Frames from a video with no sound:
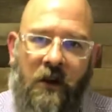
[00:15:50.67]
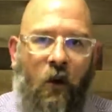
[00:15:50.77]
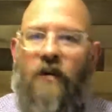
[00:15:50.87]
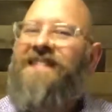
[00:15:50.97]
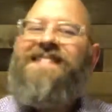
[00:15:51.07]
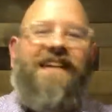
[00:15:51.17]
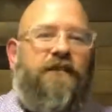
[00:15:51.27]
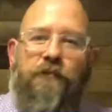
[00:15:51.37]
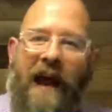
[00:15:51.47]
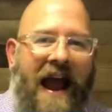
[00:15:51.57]
or
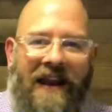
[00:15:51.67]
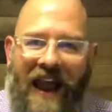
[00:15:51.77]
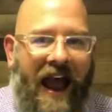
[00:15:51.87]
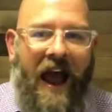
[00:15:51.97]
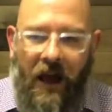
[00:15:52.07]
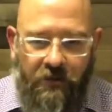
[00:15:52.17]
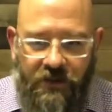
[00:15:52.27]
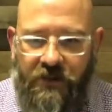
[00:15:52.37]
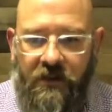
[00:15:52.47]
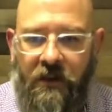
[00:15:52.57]
six-pack
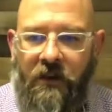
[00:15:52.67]
abs